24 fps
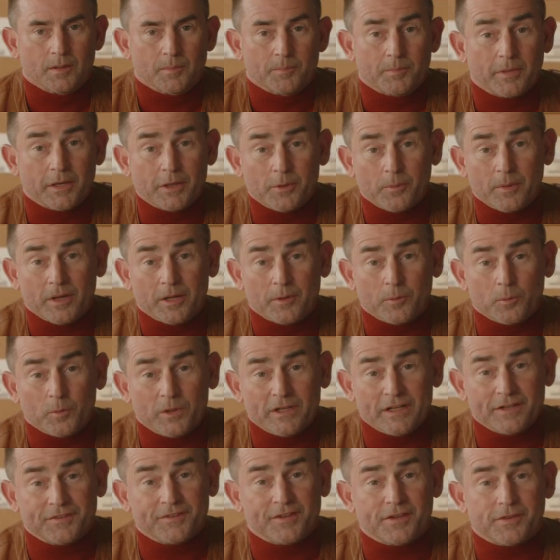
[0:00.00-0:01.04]
By the way,
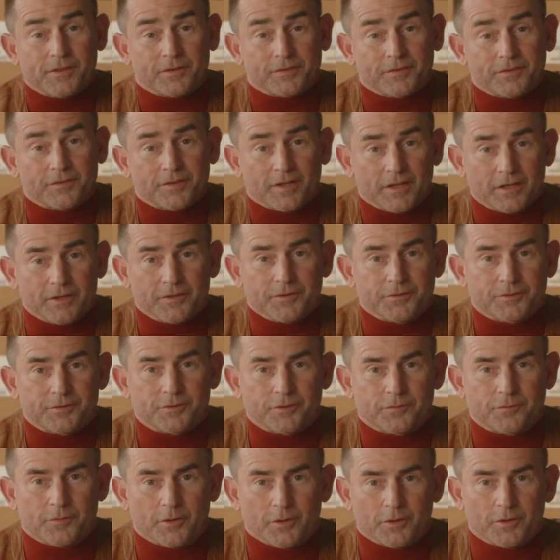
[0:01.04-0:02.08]
when I say that sales
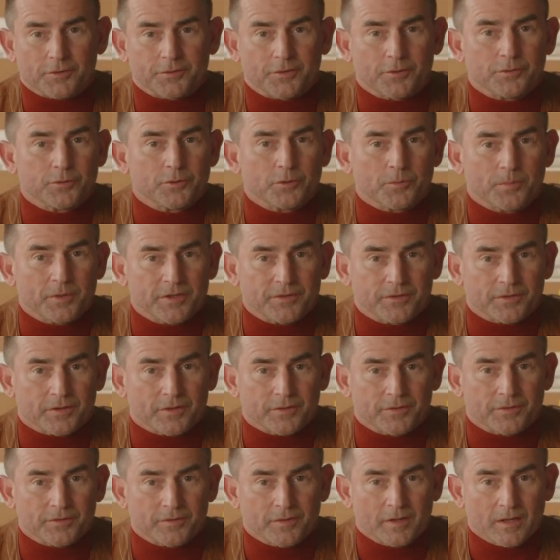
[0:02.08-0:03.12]
should focus on new
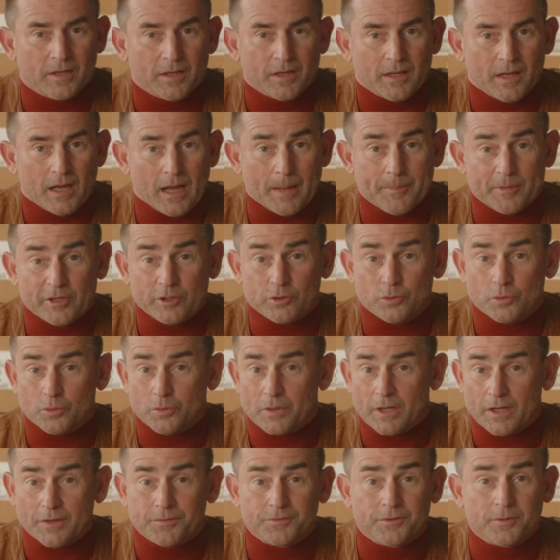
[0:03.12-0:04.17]
business, I mean new
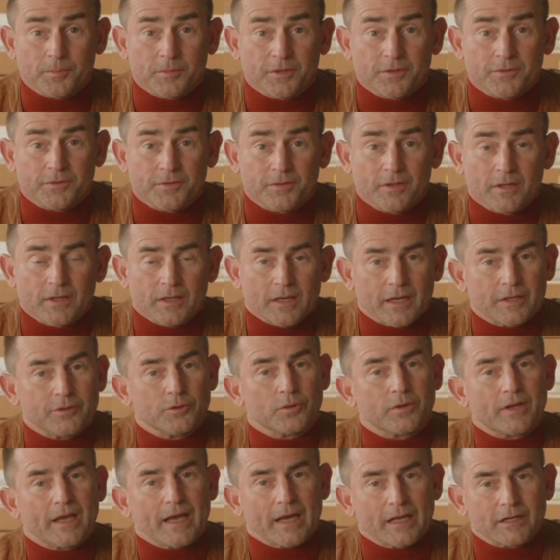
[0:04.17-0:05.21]
customers and
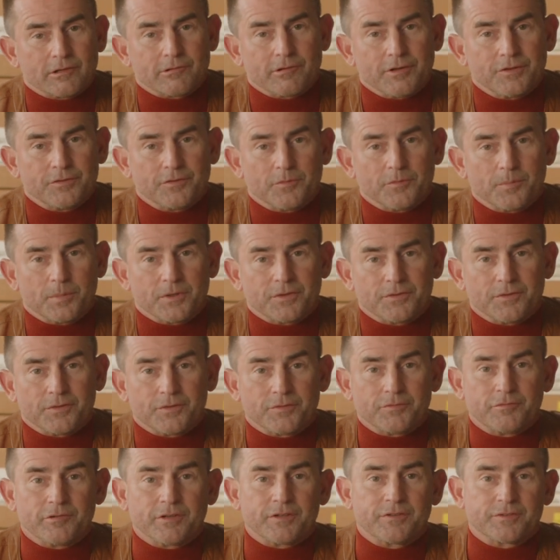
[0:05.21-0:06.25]
new categories of business
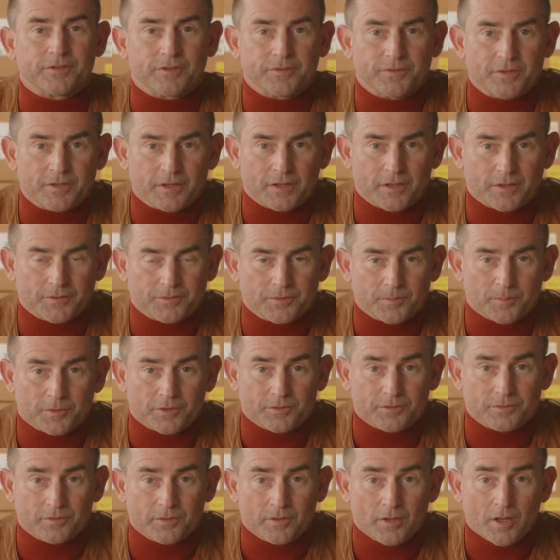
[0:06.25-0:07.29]
for existing
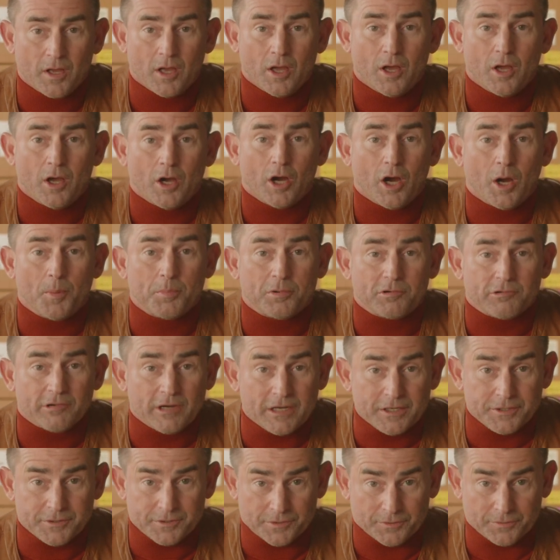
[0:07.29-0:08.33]
customers.
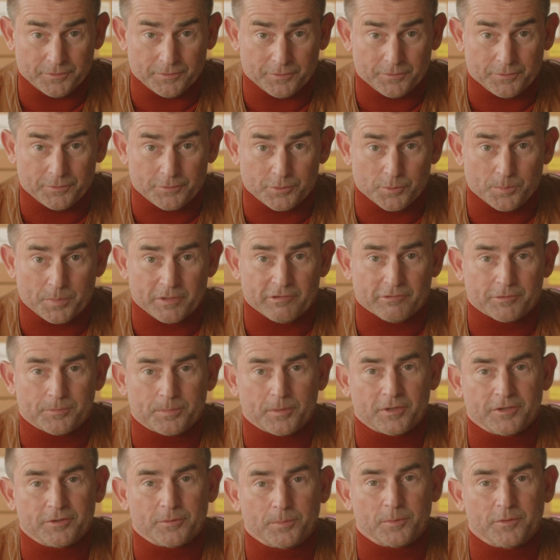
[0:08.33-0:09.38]
Operations should be
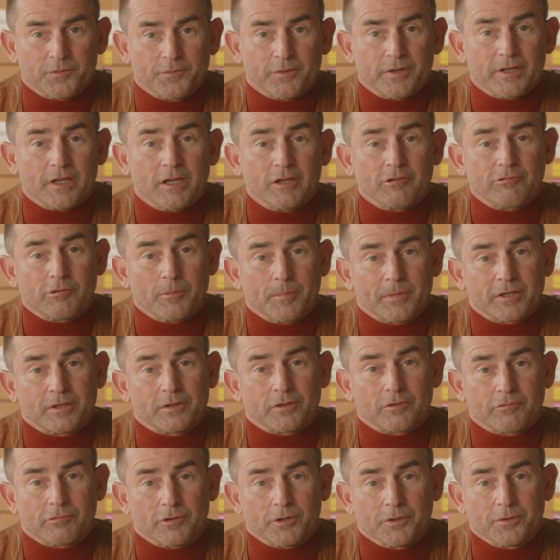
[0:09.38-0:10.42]
responsible for
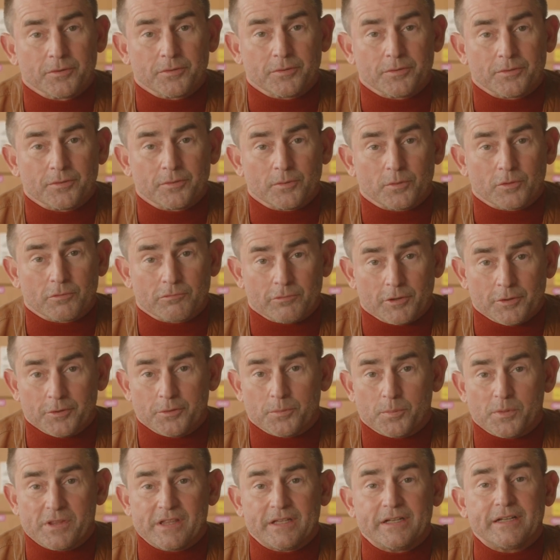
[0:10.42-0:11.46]
incremental growth or
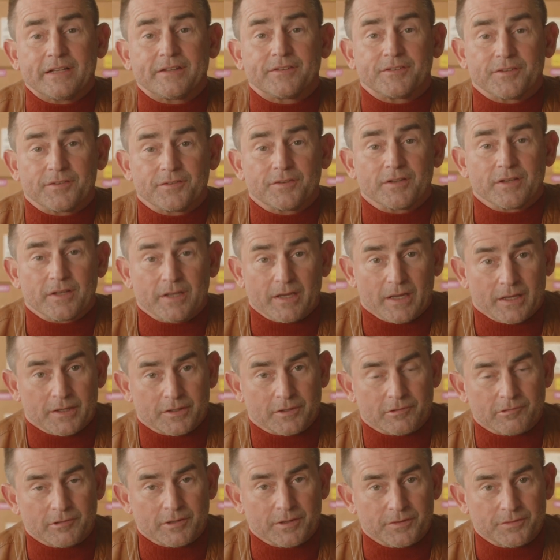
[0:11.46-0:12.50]
growth within existing
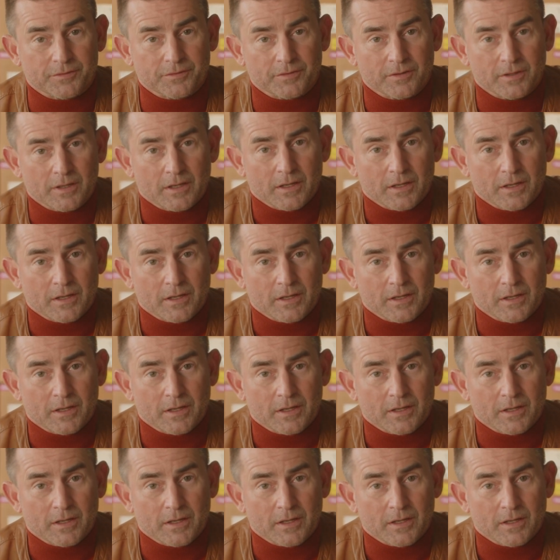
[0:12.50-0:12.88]
categories.